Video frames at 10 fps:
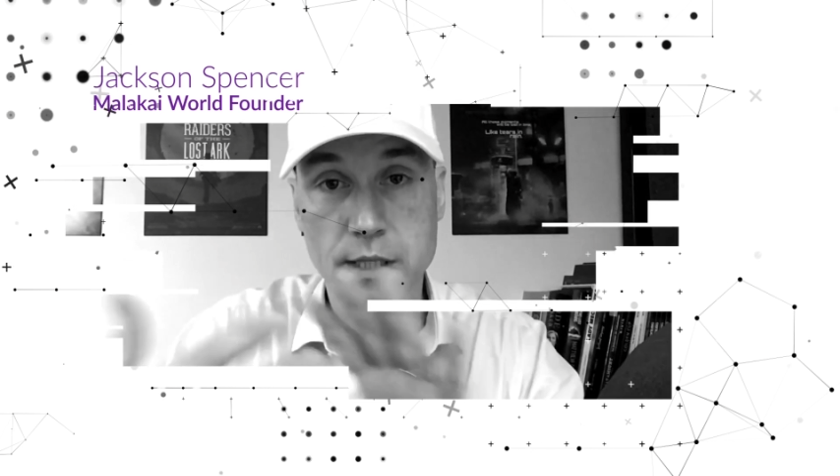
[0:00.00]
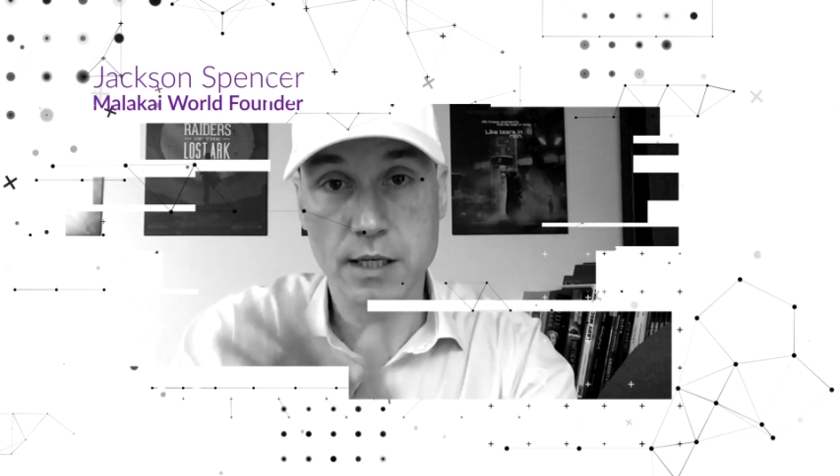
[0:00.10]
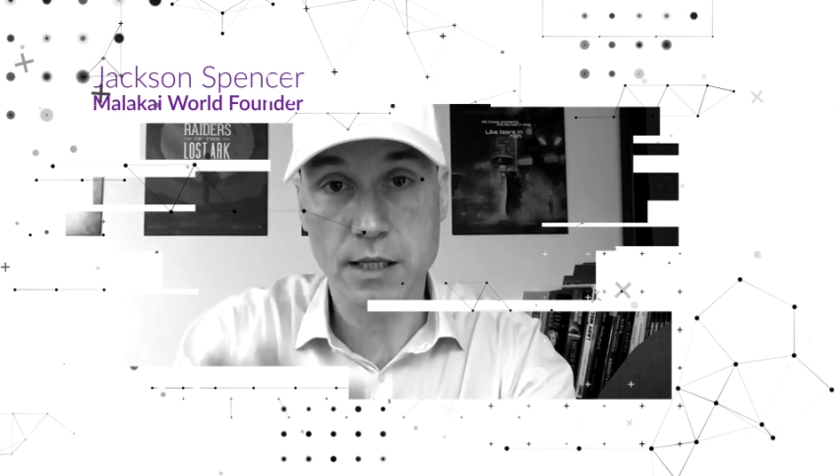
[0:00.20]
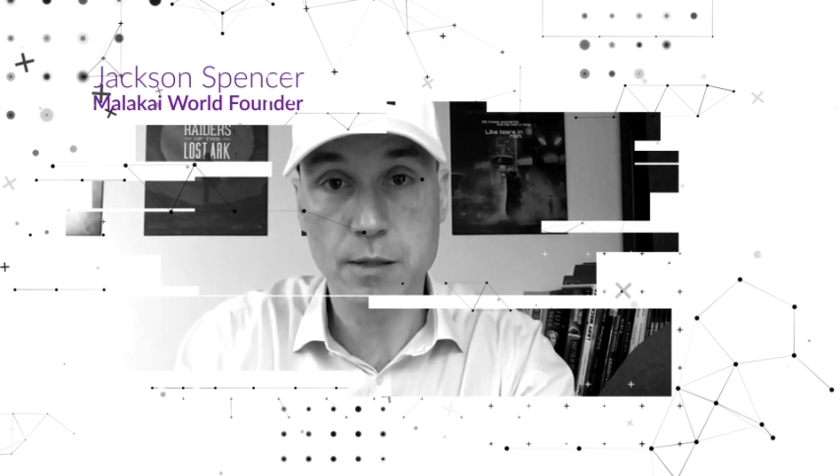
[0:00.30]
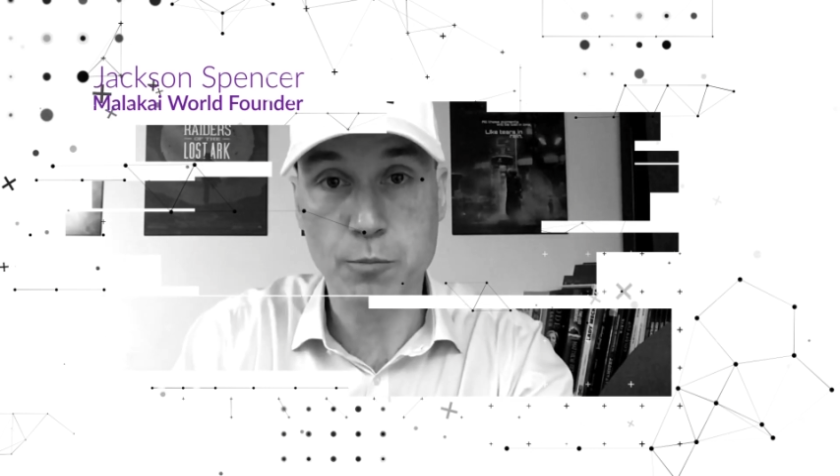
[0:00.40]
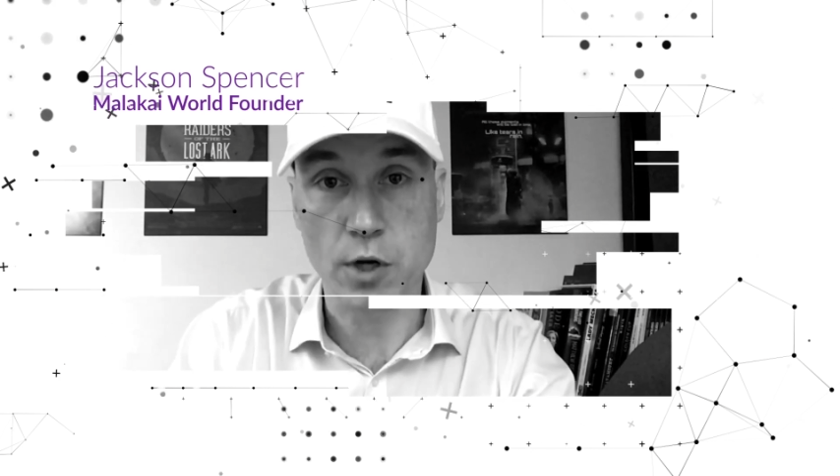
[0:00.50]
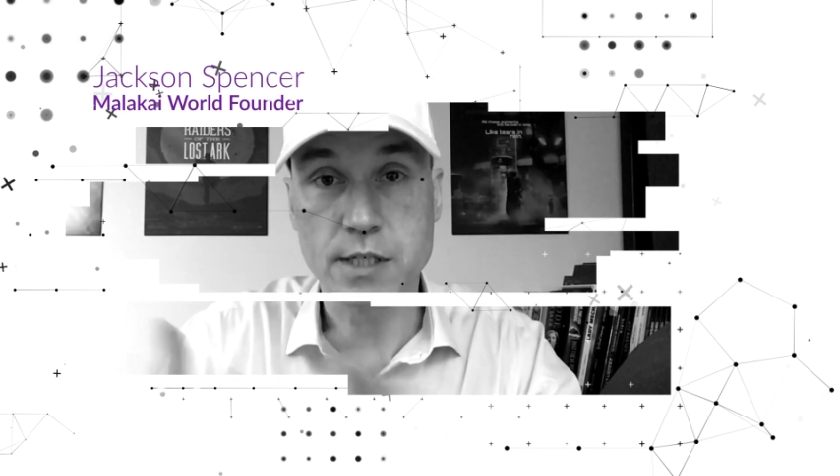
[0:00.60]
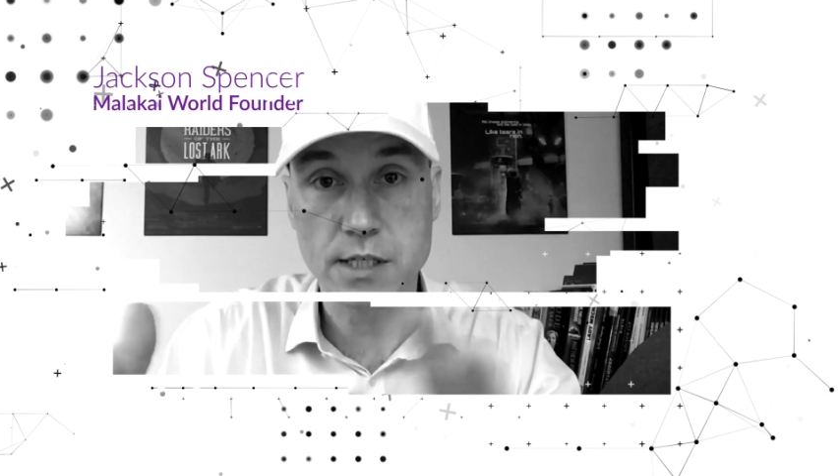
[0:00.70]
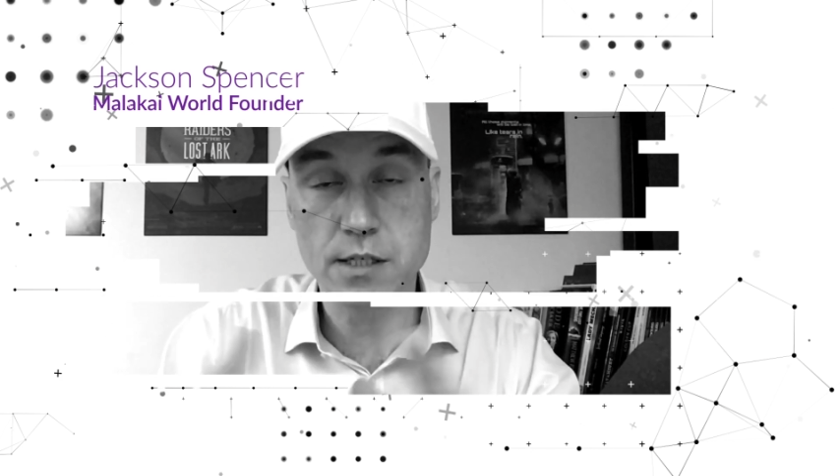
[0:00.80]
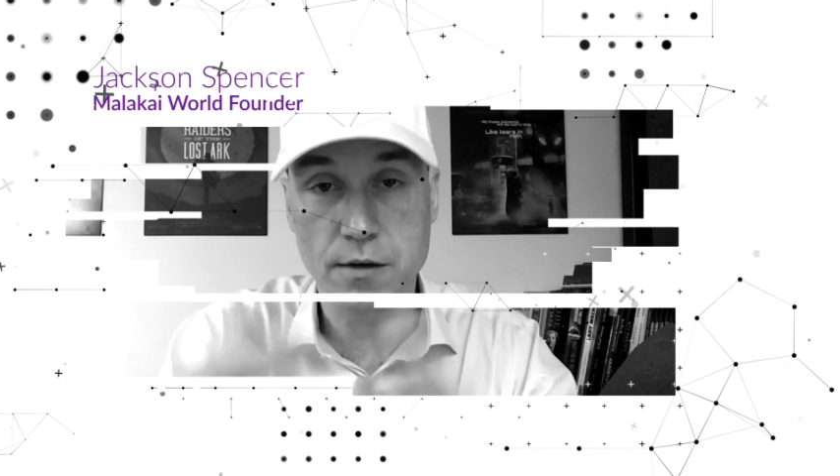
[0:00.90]
in the
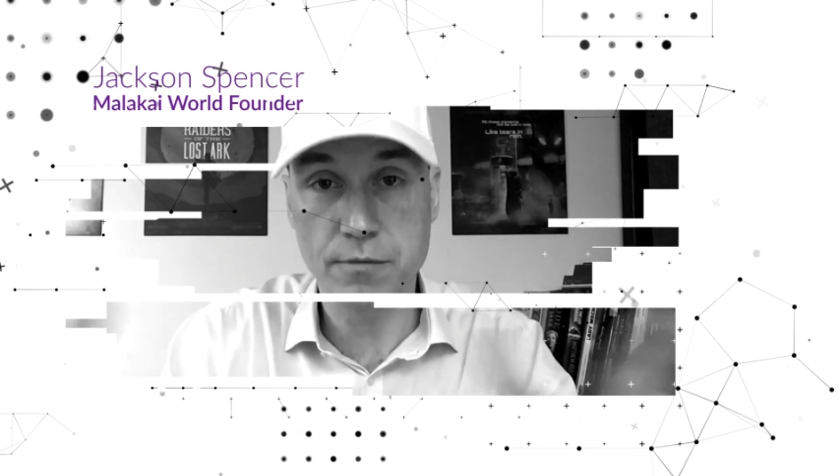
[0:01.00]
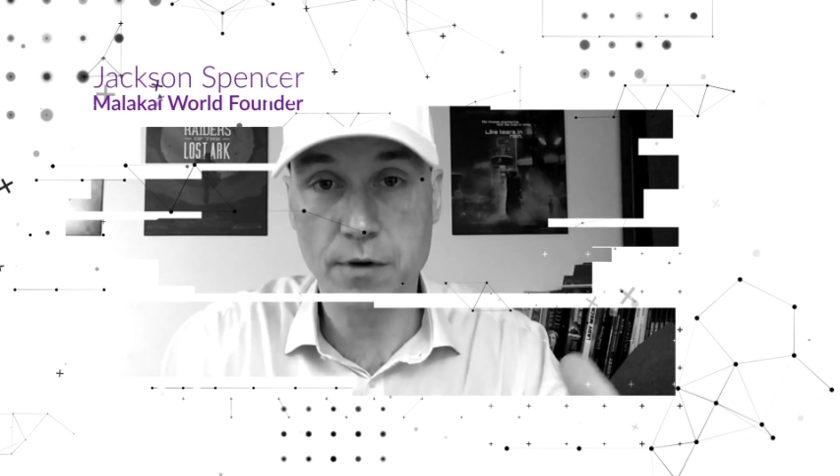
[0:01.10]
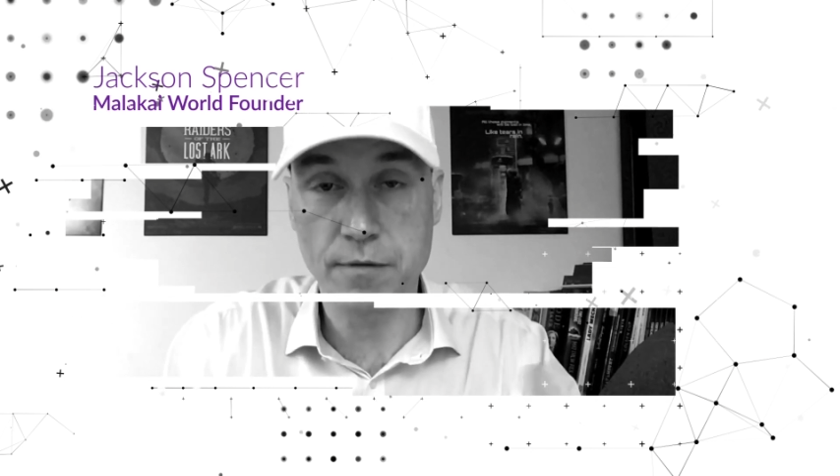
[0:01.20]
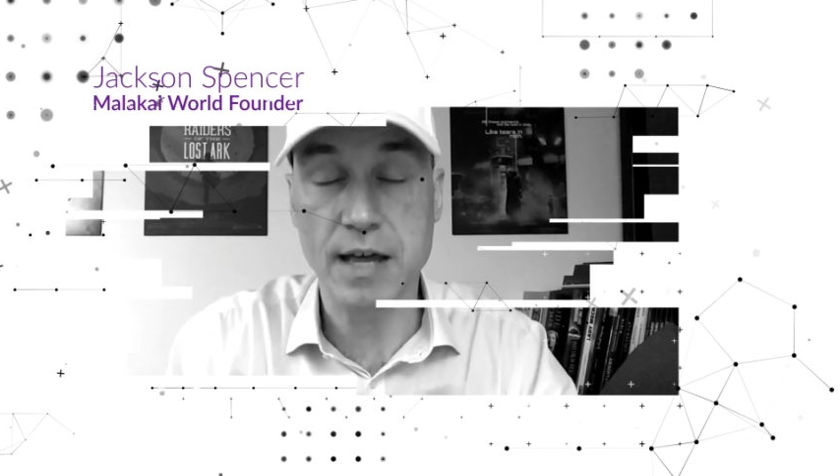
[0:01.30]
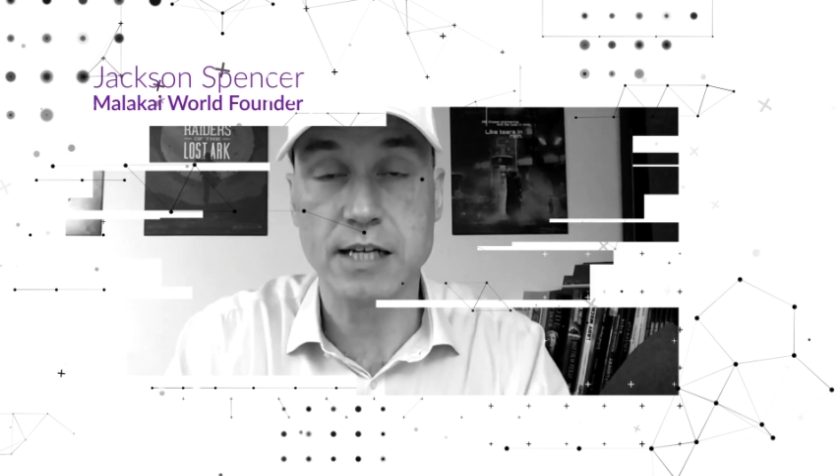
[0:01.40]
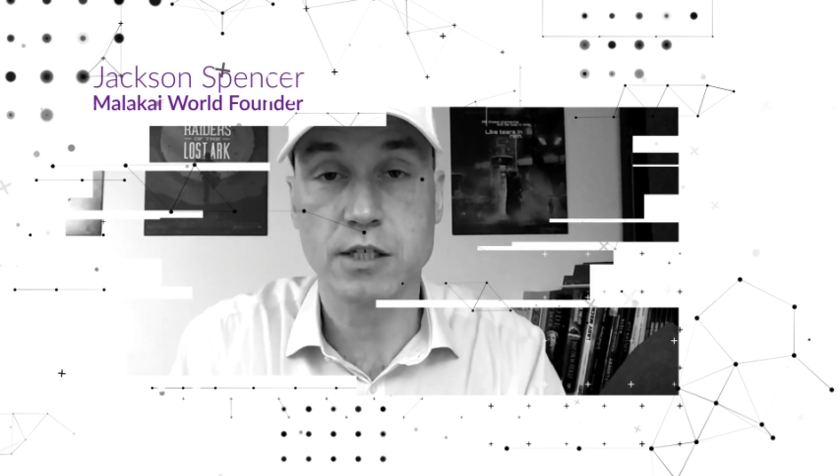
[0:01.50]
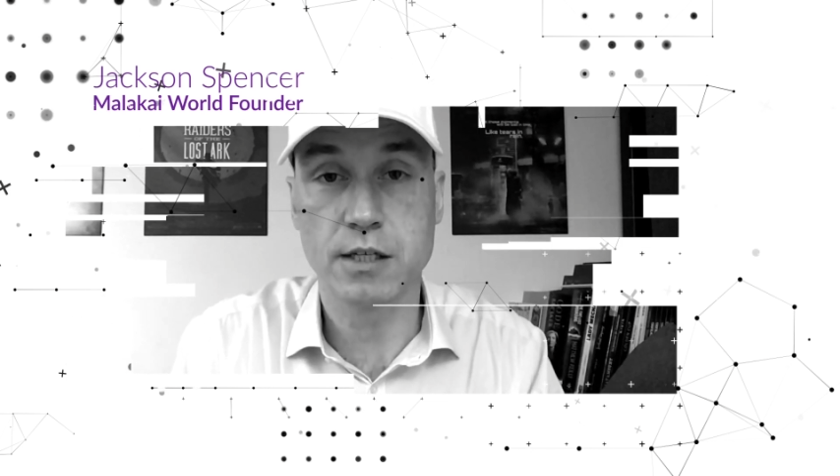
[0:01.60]
process of that